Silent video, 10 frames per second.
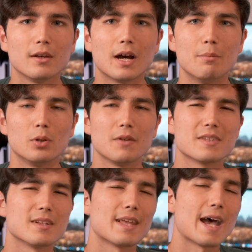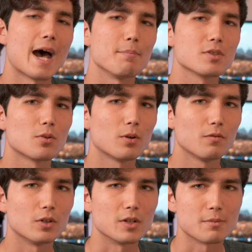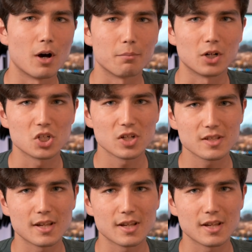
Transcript: I believe it's on the App Store for a small purchase,